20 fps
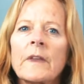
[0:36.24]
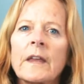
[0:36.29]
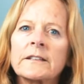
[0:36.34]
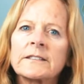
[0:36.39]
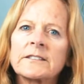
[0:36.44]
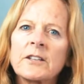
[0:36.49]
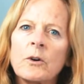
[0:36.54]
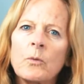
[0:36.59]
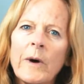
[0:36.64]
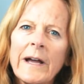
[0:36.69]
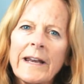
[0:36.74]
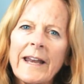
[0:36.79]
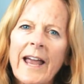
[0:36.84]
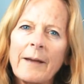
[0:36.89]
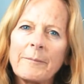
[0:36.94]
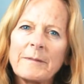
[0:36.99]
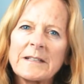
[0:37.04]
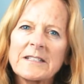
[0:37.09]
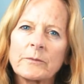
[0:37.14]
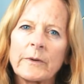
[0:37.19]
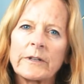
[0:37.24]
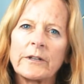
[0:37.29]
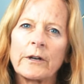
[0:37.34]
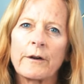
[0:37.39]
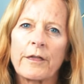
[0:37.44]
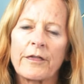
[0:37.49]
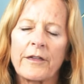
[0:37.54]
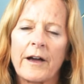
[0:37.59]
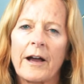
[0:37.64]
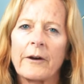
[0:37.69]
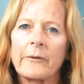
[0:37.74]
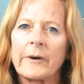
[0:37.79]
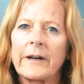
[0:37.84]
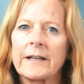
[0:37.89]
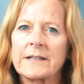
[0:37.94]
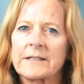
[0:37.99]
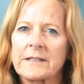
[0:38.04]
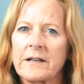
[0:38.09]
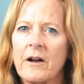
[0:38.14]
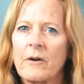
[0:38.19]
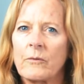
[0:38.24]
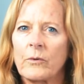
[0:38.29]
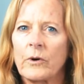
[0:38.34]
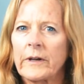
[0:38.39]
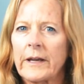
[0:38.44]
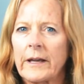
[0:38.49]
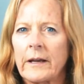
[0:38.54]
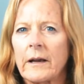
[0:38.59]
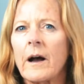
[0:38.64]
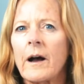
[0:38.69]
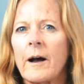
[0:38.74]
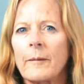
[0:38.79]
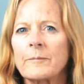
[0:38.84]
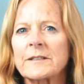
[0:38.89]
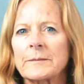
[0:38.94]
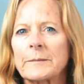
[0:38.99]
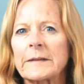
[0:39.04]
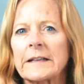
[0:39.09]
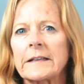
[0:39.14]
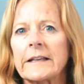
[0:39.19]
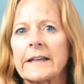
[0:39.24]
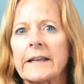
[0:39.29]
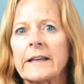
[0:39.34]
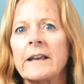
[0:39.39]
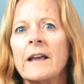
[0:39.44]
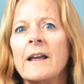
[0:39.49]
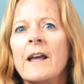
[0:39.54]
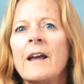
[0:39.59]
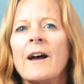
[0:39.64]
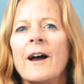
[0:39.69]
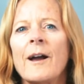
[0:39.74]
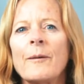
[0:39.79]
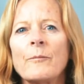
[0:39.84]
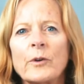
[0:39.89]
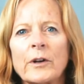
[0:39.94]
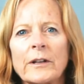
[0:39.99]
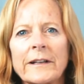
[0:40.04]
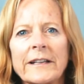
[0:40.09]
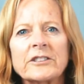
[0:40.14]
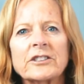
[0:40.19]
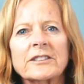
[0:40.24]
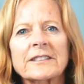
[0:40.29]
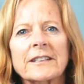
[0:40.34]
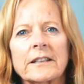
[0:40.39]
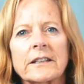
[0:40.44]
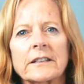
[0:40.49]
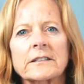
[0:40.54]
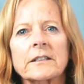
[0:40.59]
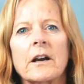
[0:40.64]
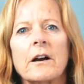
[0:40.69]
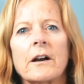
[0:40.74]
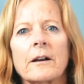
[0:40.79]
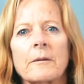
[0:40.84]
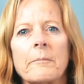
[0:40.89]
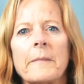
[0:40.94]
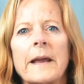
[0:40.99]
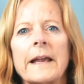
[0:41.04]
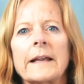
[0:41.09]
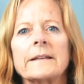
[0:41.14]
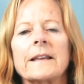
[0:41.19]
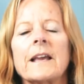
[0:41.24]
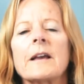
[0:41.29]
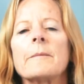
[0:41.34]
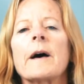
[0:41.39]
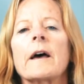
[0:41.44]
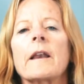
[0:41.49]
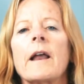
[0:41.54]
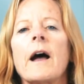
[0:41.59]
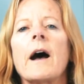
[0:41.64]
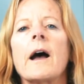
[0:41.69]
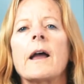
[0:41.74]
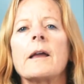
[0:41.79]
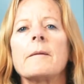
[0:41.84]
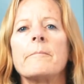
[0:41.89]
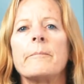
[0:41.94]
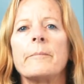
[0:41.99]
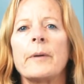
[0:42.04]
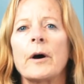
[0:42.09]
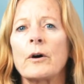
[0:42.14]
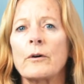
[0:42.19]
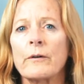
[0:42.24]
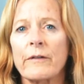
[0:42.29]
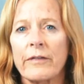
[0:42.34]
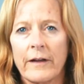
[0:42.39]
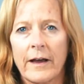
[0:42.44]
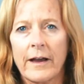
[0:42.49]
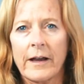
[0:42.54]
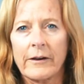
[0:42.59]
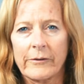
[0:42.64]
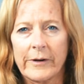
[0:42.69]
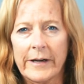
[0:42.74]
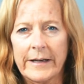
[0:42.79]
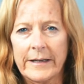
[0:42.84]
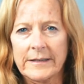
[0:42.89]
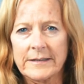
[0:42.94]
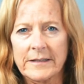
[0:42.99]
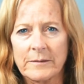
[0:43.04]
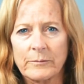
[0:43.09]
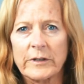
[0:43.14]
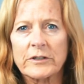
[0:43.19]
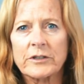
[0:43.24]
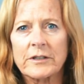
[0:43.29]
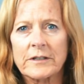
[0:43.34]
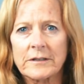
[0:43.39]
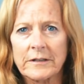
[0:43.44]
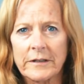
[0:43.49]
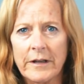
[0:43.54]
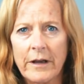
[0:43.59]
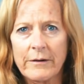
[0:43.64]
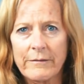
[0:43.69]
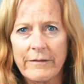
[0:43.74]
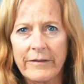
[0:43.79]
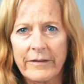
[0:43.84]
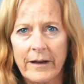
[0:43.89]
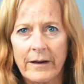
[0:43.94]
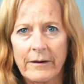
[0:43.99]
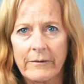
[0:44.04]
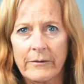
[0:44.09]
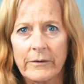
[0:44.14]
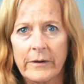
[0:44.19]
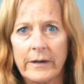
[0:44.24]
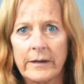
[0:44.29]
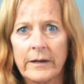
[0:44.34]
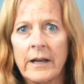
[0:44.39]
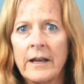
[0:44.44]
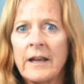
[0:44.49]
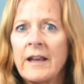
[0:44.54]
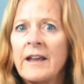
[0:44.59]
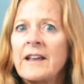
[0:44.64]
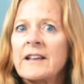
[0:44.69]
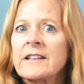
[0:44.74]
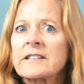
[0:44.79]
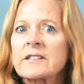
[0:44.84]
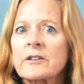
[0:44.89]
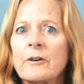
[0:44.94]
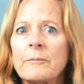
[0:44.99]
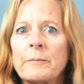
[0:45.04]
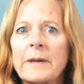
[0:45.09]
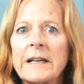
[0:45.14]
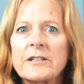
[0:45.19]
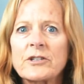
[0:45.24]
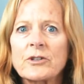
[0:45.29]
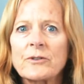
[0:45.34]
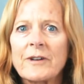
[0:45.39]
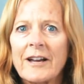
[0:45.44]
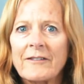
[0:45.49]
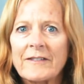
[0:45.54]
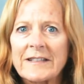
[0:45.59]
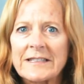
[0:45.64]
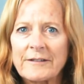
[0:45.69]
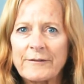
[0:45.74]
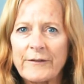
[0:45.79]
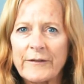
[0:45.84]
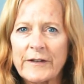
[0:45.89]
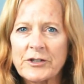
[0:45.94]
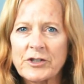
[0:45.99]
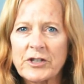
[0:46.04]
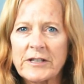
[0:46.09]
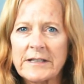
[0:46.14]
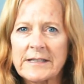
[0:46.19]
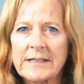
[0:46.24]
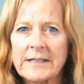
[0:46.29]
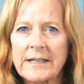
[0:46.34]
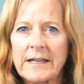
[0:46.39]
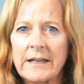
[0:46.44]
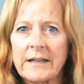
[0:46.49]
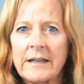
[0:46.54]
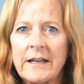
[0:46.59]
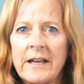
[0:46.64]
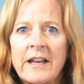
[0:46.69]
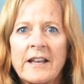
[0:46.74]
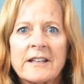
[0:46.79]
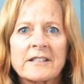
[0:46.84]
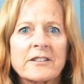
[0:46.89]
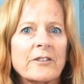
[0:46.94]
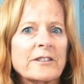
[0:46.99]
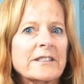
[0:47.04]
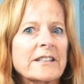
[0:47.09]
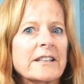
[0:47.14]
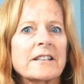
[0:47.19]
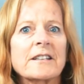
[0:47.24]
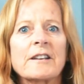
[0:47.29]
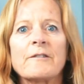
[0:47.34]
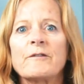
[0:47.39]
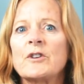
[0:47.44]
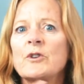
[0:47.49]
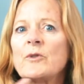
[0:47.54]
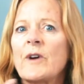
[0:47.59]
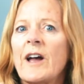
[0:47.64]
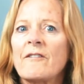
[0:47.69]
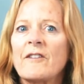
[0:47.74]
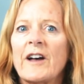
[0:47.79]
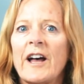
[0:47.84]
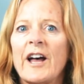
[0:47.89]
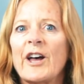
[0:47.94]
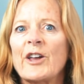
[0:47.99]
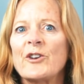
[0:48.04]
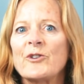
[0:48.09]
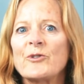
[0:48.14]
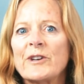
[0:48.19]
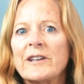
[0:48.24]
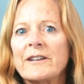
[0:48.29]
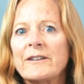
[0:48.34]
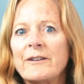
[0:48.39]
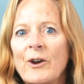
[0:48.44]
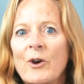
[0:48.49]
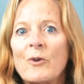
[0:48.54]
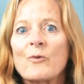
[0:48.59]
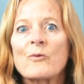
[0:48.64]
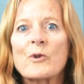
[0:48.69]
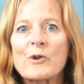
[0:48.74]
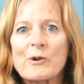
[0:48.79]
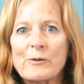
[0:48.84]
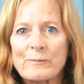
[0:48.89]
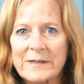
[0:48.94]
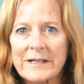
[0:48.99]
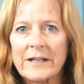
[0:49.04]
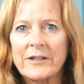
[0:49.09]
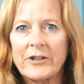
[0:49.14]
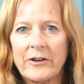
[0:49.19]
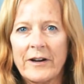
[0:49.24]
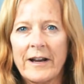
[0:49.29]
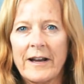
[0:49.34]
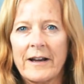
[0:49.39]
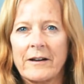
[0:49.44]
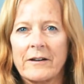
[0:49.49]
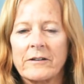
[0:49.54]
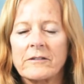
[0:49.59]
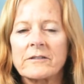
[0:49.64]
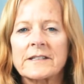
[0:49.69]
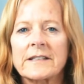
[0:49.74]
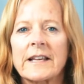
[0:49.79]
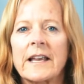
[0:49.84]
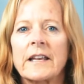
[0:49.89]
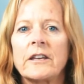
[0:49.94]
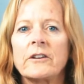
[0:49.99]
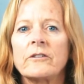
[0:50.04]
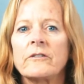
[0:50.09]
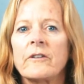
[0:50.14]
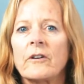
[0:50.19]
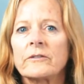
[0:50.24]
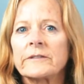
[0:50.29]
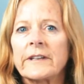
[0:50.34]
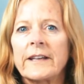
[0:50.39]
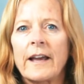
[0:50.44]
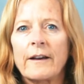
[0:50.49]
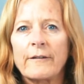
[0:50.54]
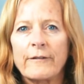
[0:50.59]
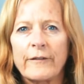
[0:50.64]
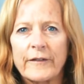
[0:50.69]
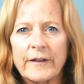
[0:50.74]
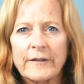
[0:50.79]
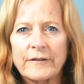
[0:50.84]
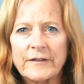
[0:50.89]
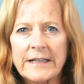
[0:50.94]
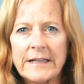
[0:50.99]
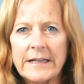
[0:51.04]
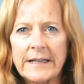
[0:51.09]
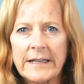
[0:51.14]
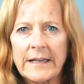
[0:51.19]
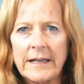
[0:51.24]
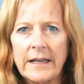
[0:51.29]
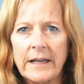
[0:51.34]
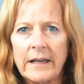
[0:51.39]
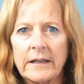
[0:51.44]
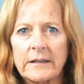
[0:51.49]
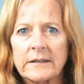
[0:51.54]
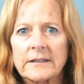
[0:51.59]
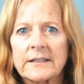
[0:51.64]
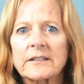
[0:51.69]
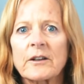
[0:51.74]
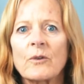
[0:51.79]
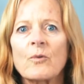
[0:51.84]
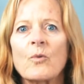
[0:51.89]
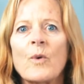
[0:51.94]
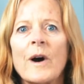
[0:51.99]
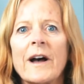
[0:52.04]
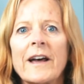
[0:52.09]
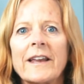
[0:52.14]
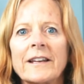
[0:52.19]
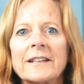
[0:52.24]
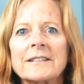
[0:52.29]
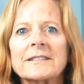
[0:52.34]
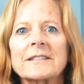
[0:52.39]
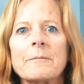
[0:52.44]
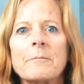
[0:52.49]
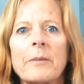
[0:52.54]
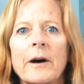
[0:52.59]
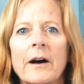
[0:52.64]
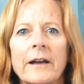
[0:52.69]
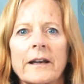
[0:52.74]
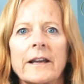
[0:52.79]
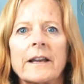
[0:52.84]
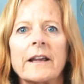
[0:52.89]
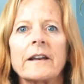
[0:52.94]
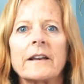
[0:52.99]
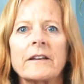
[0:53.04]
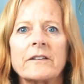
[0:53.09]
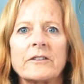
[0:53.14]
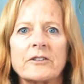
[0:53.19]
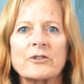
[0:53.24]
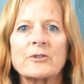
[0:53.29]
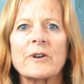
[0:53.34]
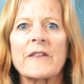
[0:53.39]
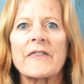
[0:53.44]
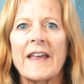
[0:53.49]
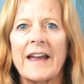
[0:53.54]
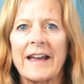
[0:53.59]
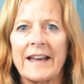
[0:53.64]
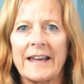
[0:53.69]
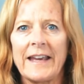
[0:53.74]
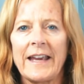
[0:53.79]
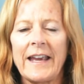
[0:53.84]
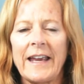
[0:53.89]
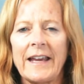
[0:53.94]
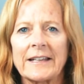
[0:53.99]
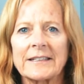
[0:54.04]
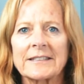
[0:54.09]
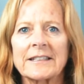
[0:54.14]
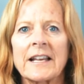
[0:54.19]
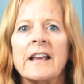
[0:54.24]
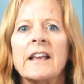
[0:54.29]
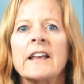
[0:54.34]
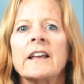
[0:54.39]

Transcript: So, what happens when your thyroid is not working optimally? I'm really just going to talk mainly about hypothyroidism, which is low thyroid. So, it means you have a deficiency. So, it's as if you have 100 rooms in your house and you only have 50 keys. So, what is the body going to do in that case?